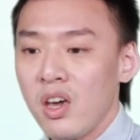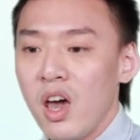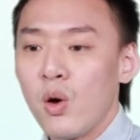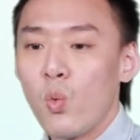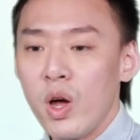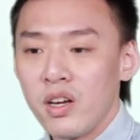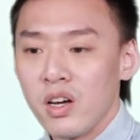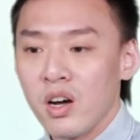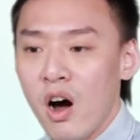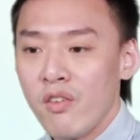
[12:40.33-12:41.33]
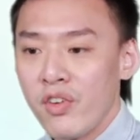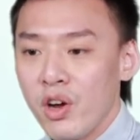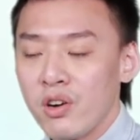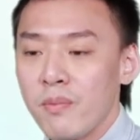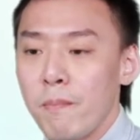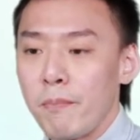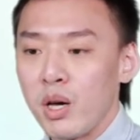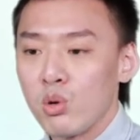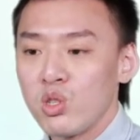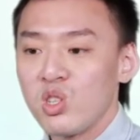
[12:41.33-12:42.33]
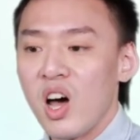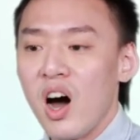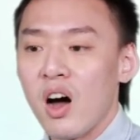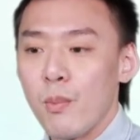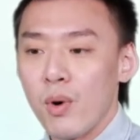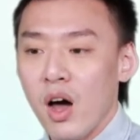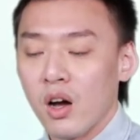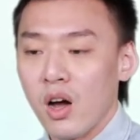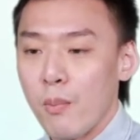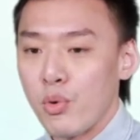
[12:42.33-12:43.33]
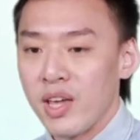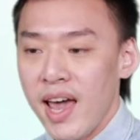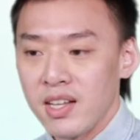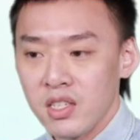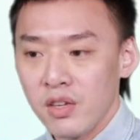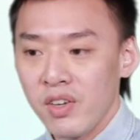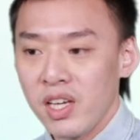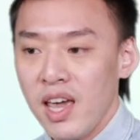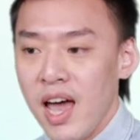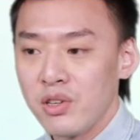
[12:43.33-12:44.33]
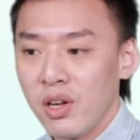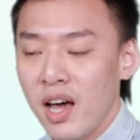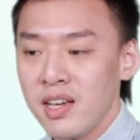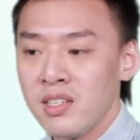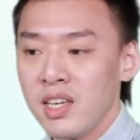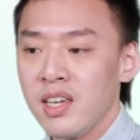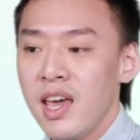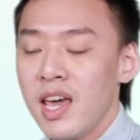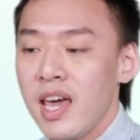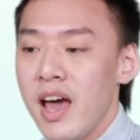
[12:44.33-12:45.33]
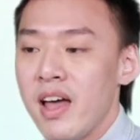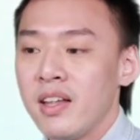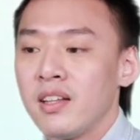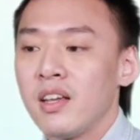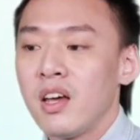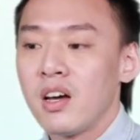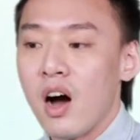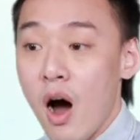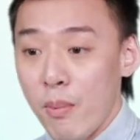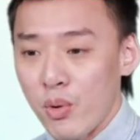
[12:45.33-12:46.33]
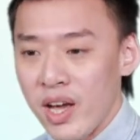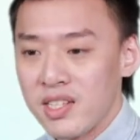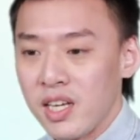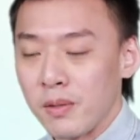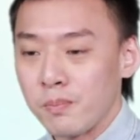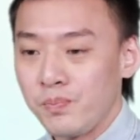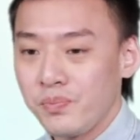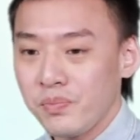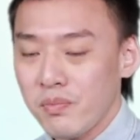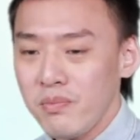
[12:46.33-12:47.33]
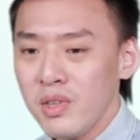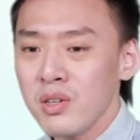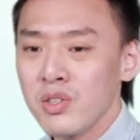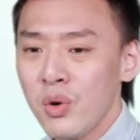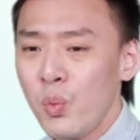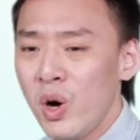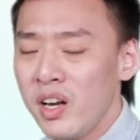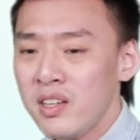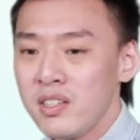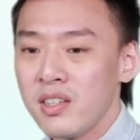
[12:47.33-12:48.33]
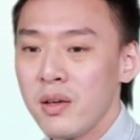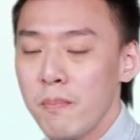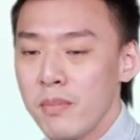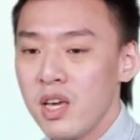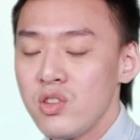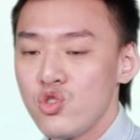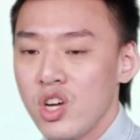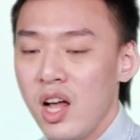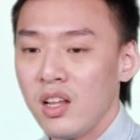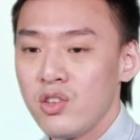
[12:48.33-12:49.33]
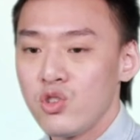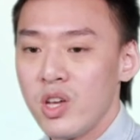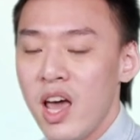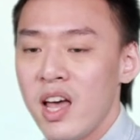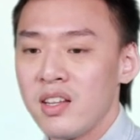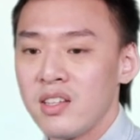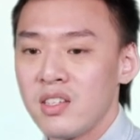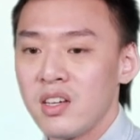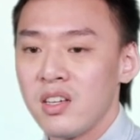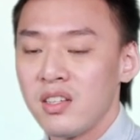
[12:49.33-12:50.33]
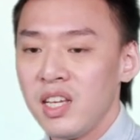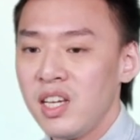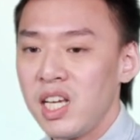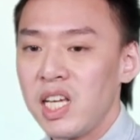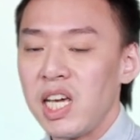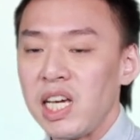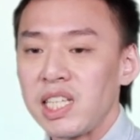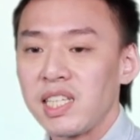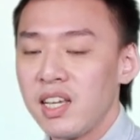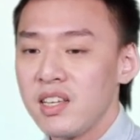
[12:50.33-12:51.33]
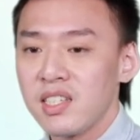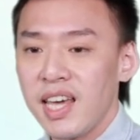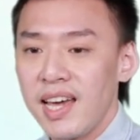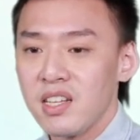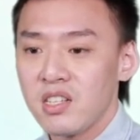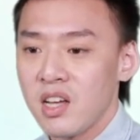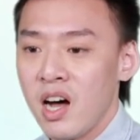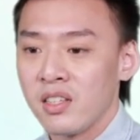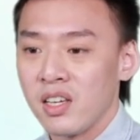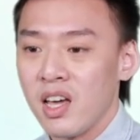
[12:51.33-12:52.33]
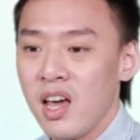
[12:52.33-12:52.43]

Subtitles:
And when the conveyor belts are comprehensively analyzing and operating. So what is the main challenge and needed in this case study?